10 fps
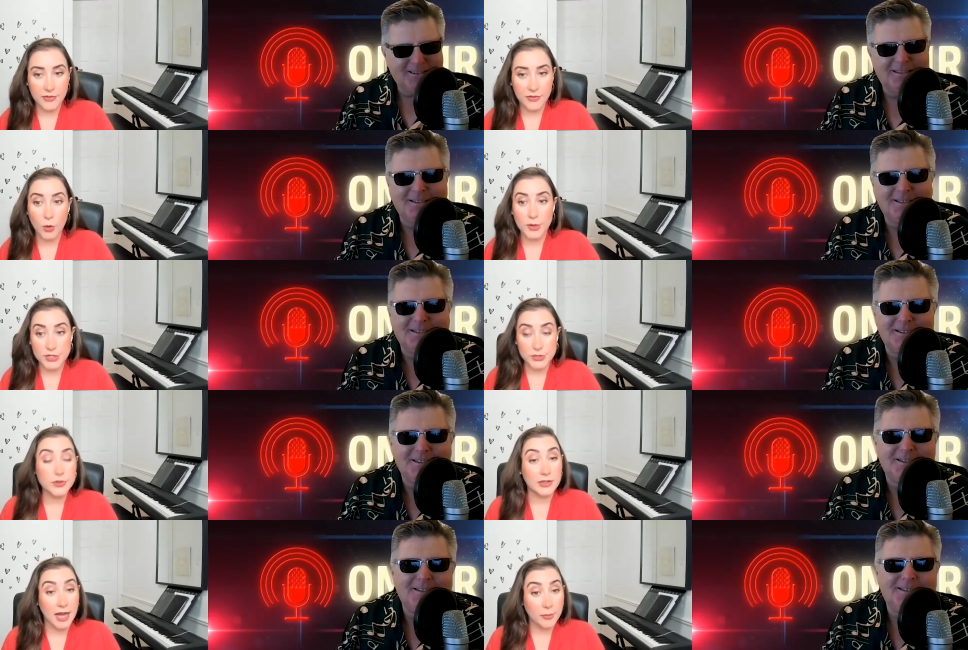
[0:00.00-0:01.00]
Speaker 1: even though we do
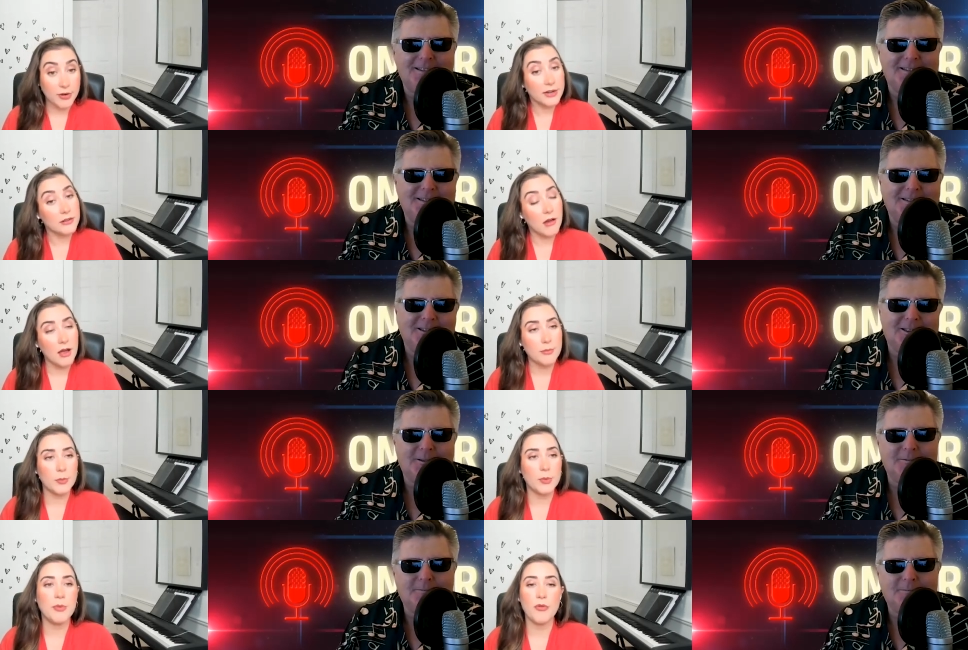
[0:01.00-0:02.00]
collaborate a lot,
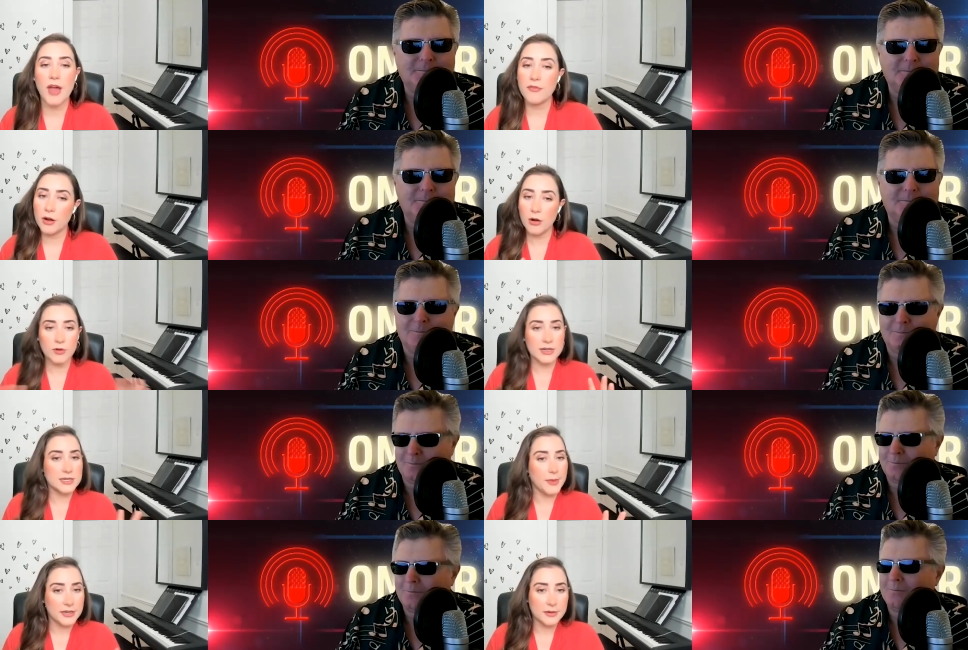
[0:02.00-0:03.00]
but we both have our own
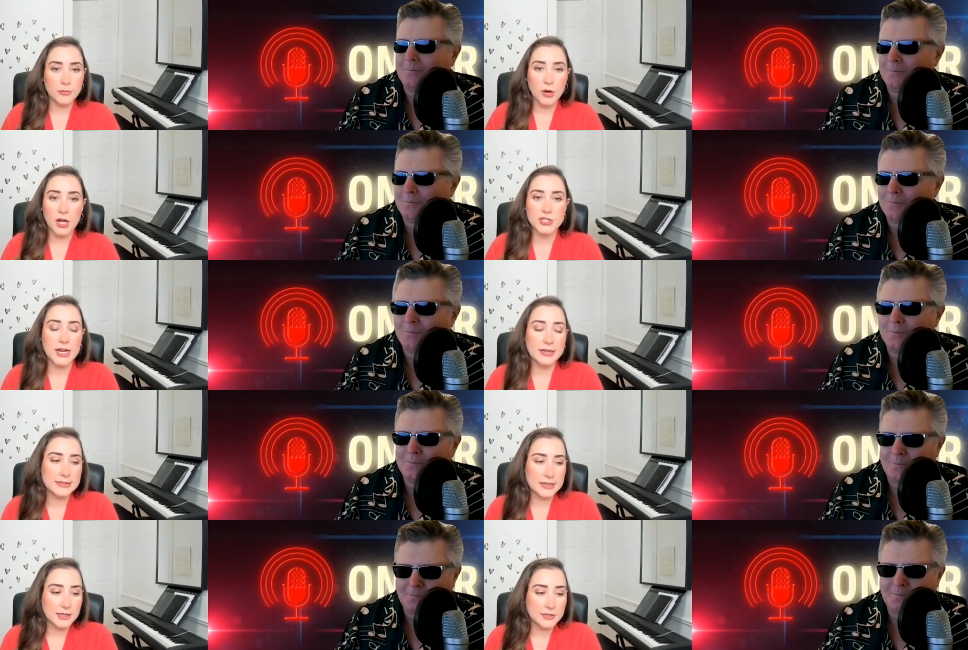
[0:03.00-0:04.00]
independent projects
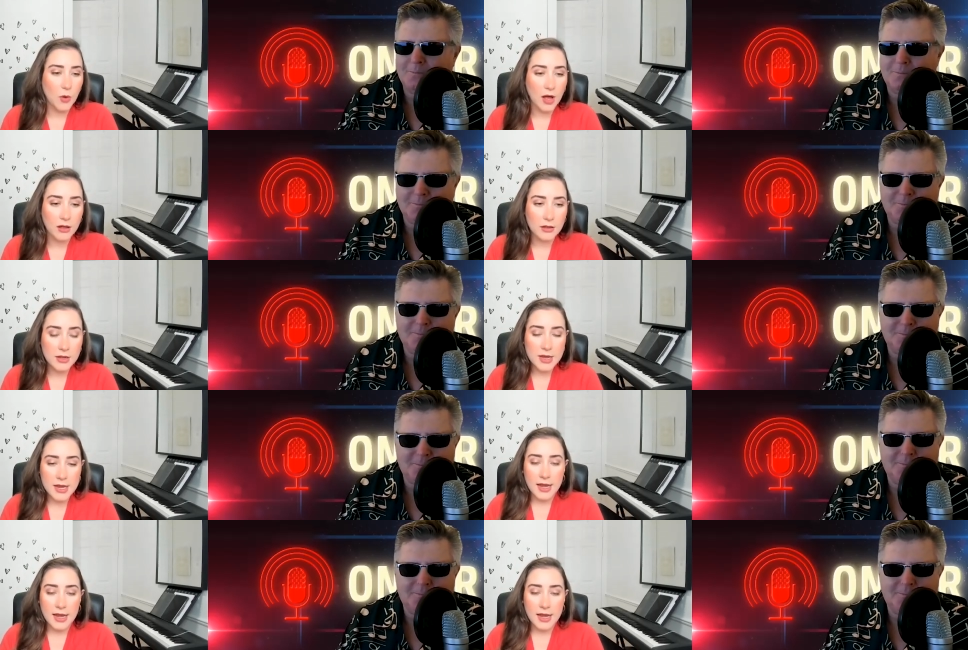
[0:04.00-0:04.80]
as well.